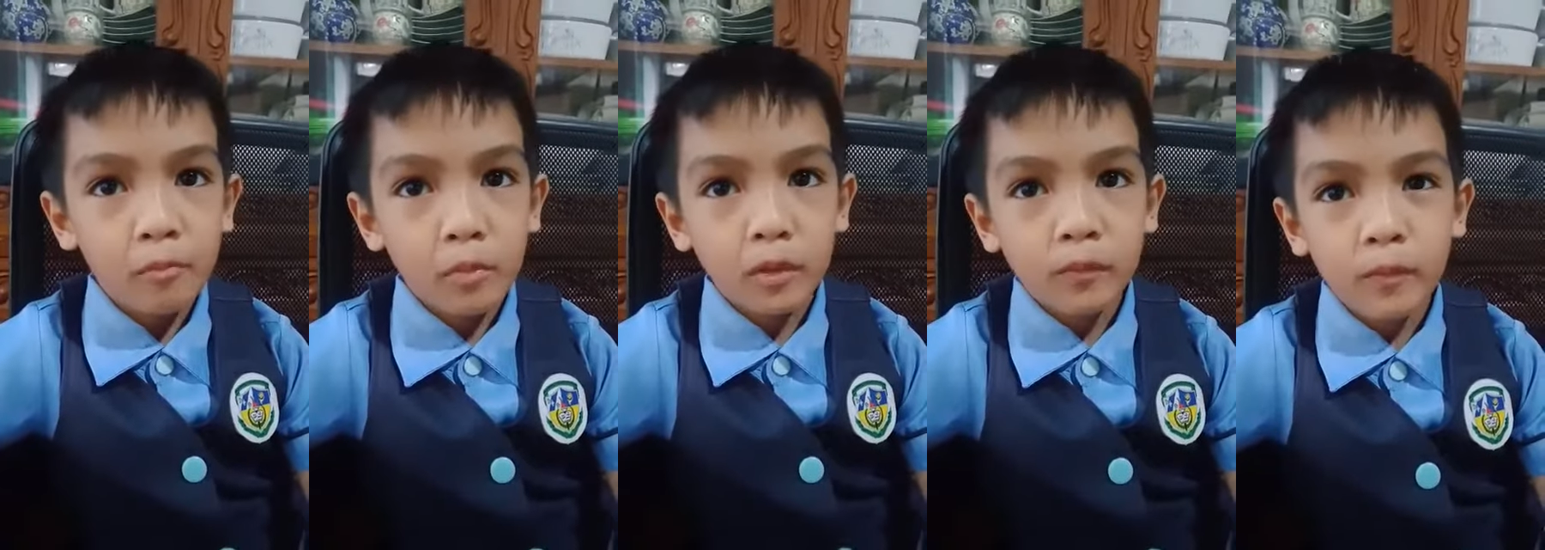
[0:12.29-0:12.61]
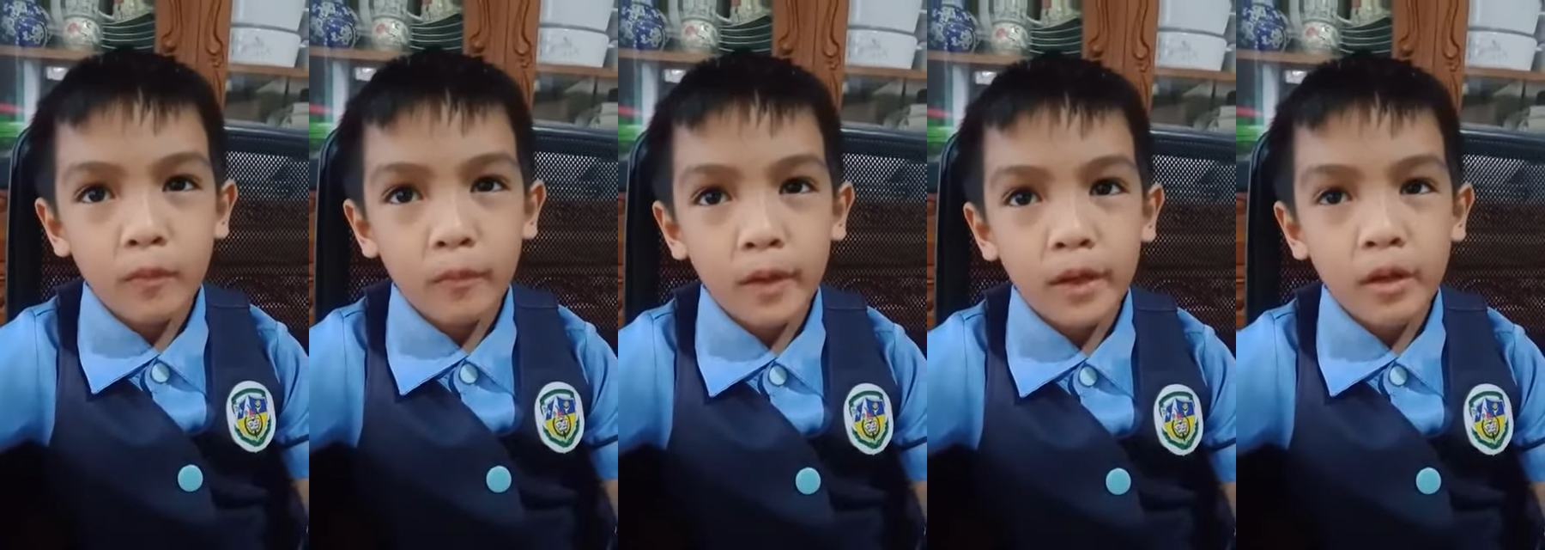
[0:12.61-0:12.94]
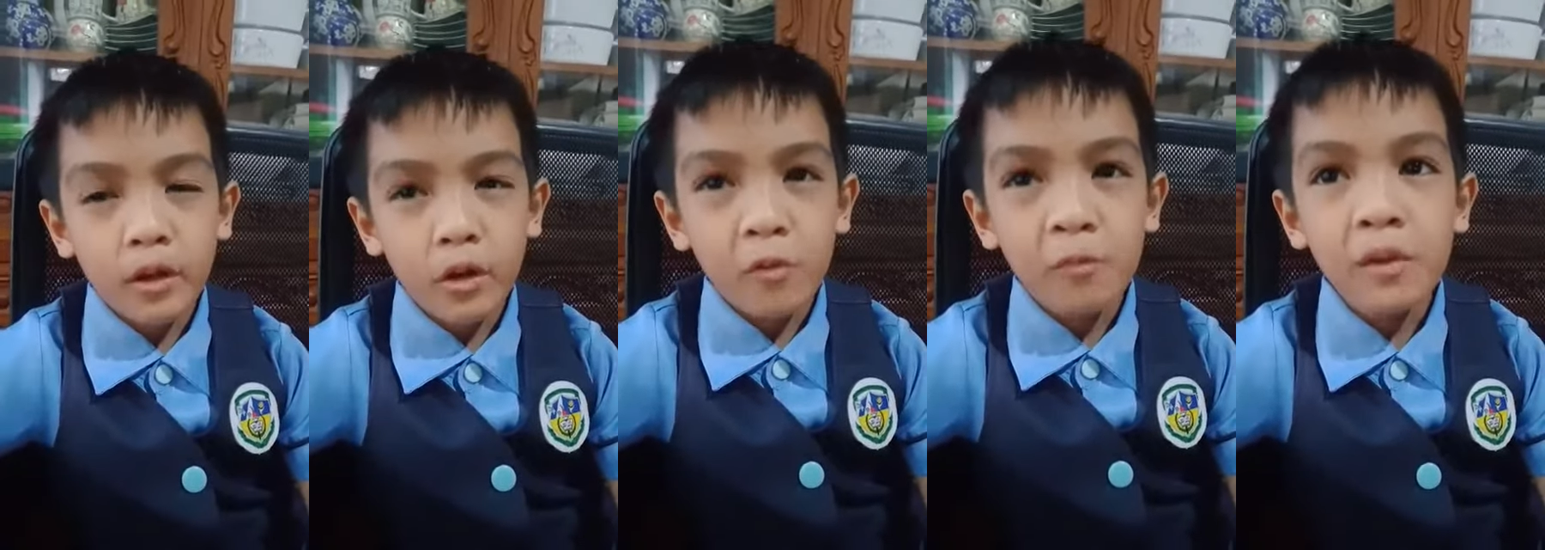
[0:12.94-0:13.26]
but on the way
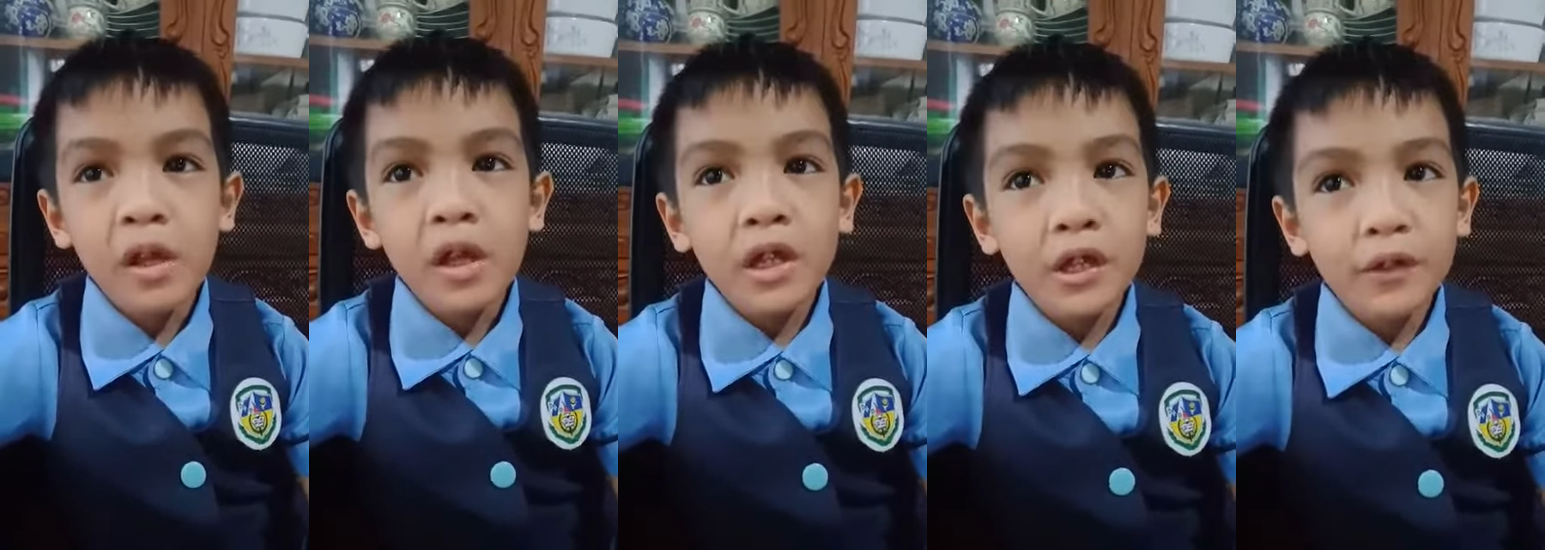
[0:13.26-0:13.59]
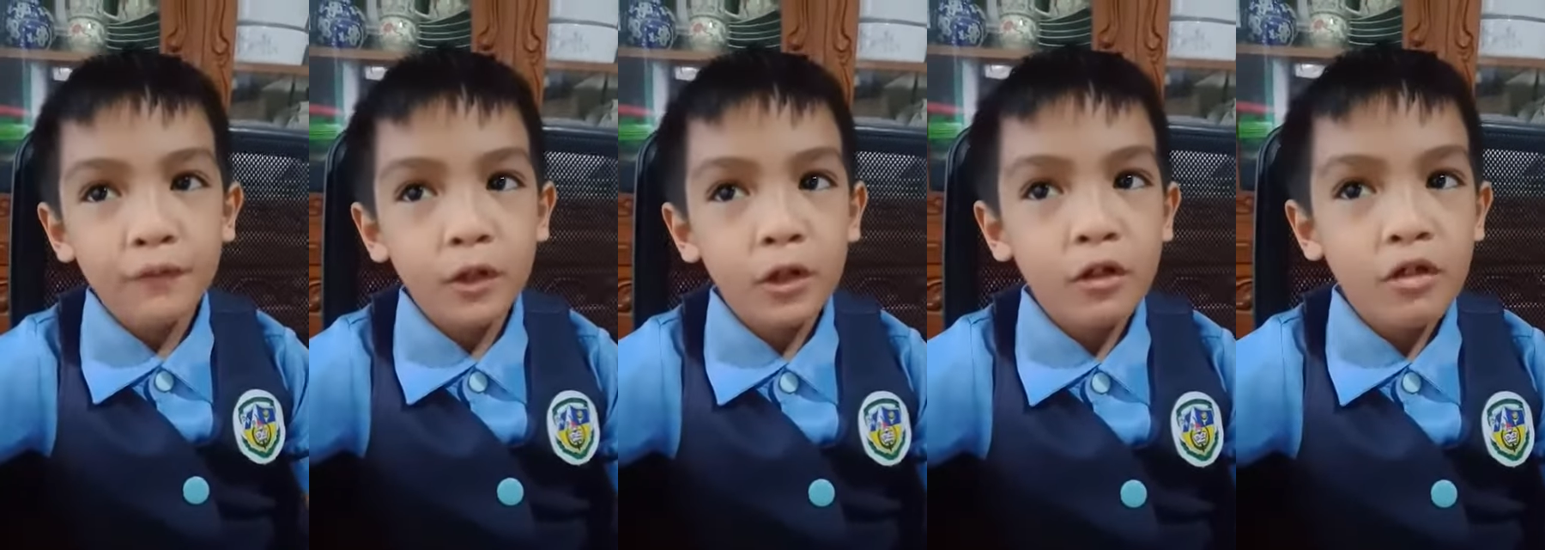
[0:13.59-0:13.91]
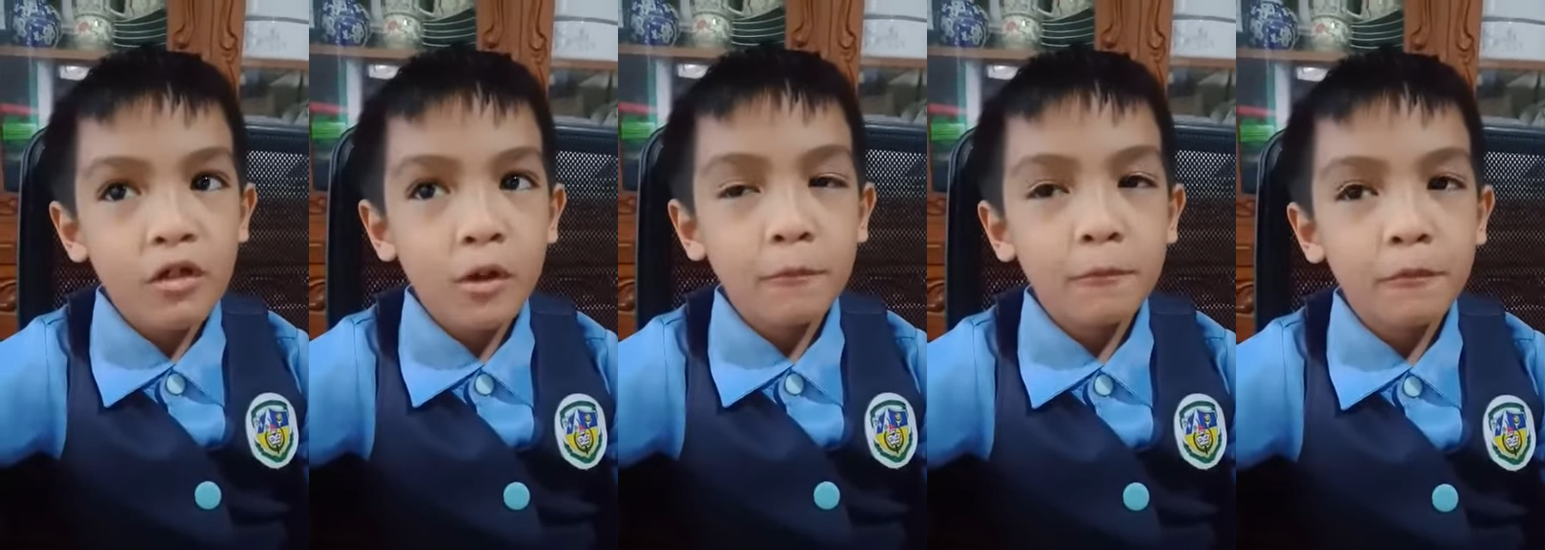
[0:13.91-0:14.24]
home he felt
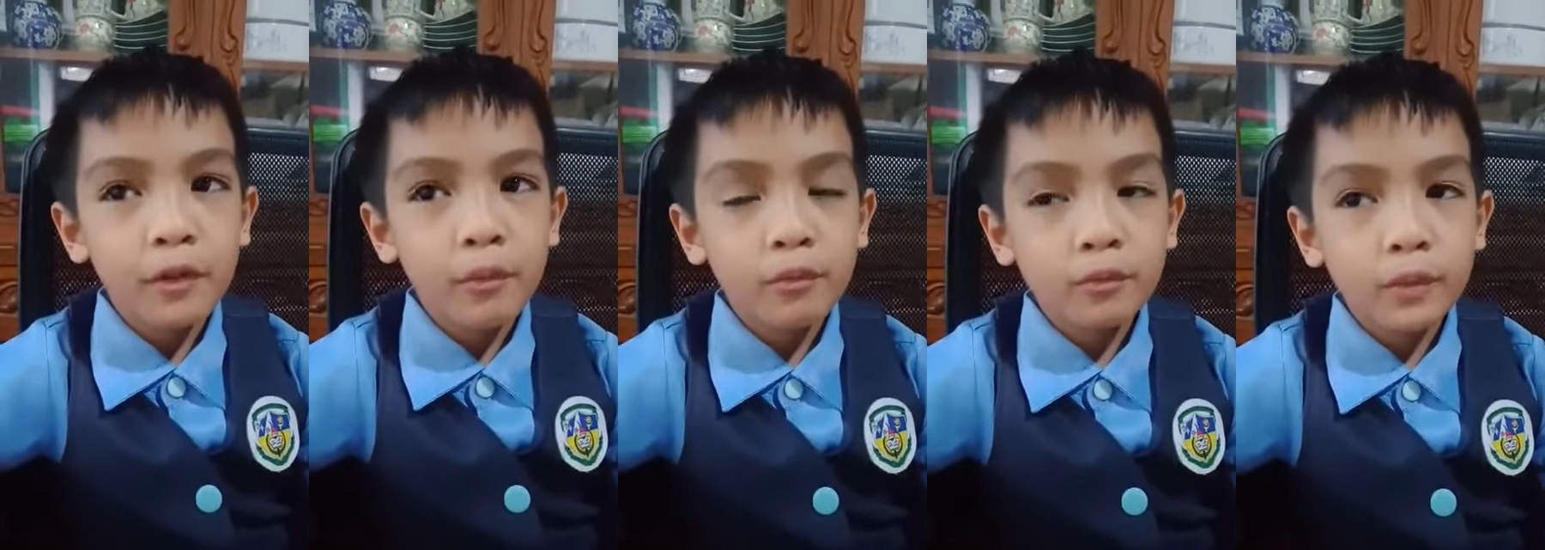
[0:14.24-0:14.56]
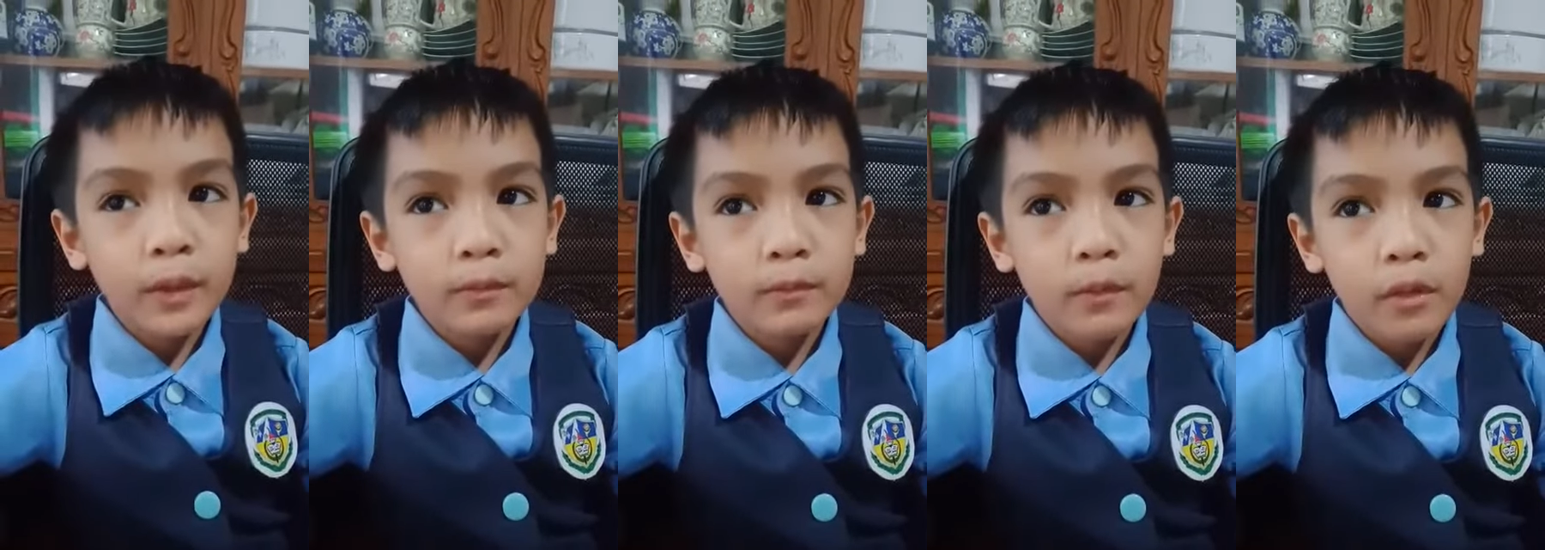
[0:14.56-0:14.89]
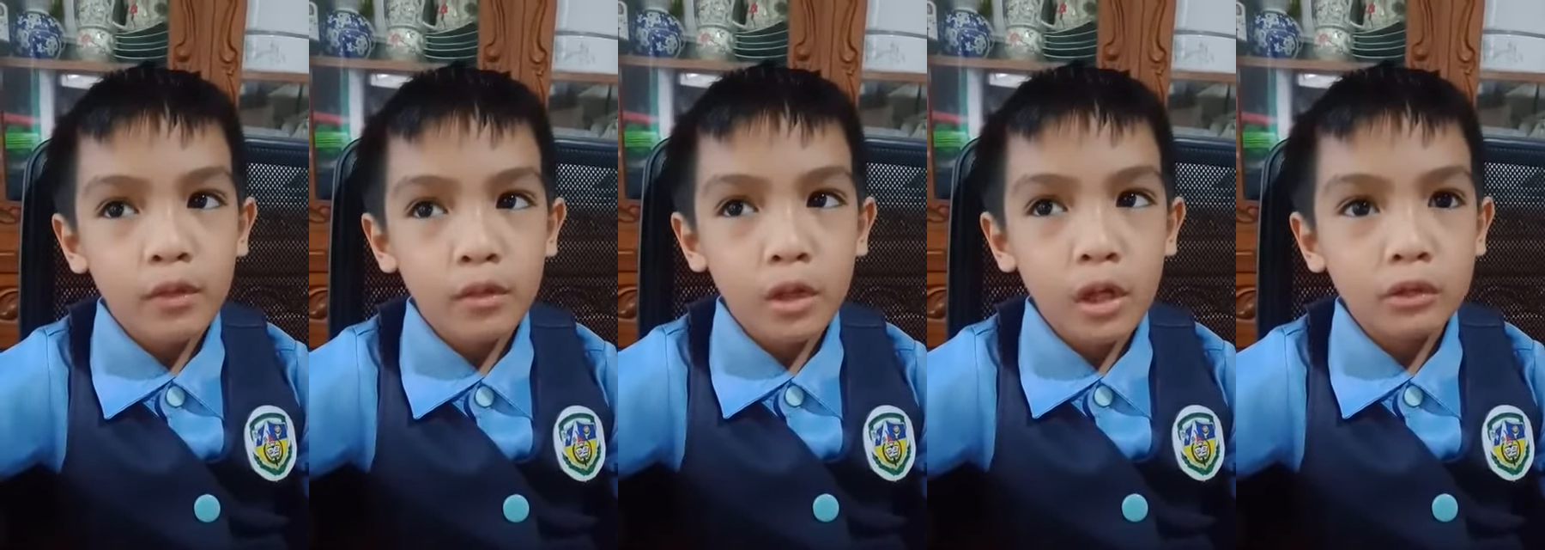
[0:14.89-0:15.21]
something that was
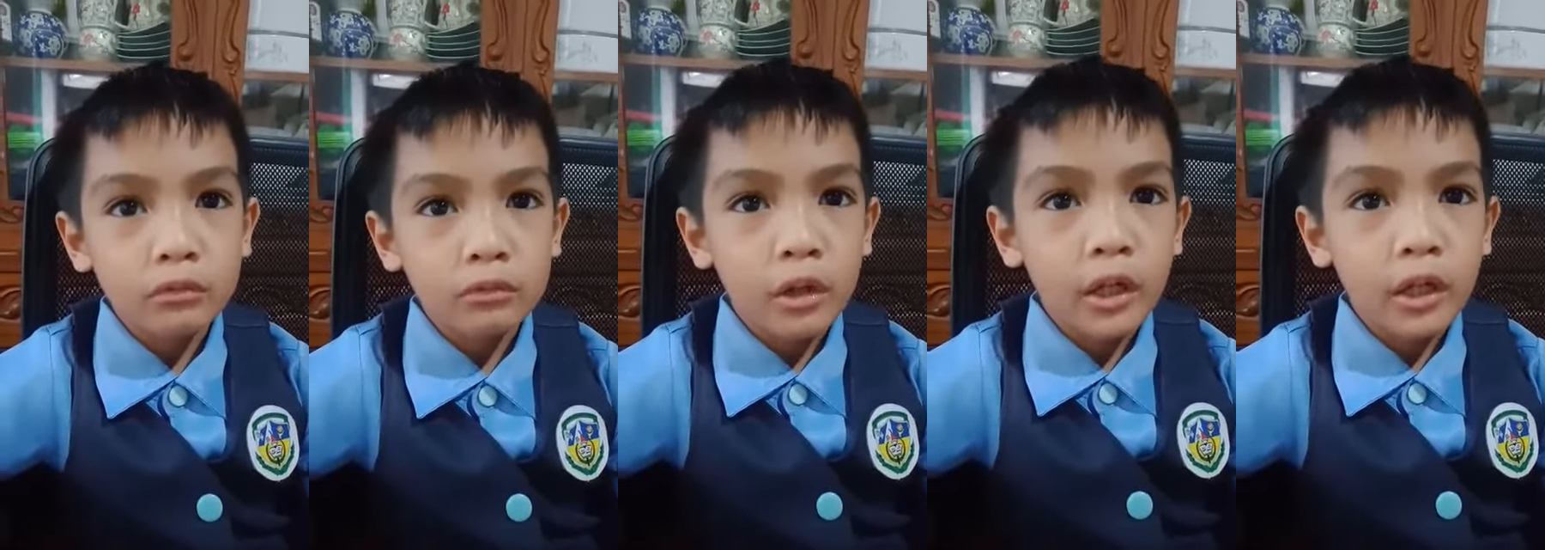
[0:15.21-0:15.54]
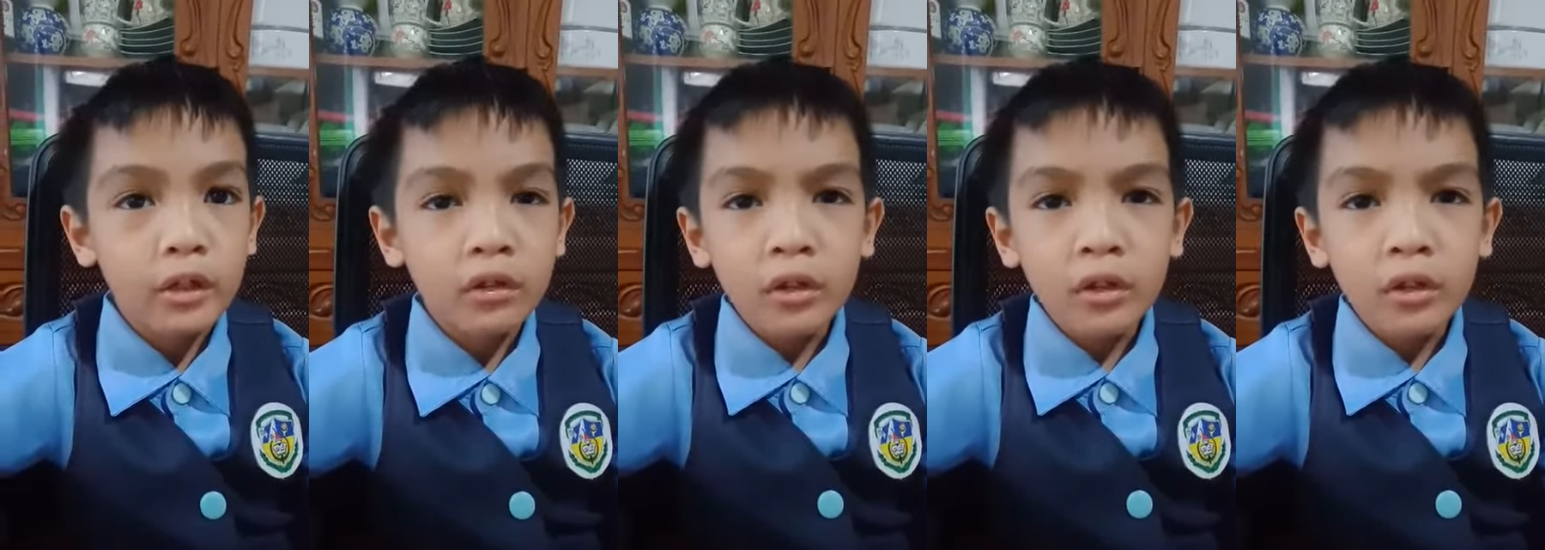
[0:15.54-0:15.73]
not right.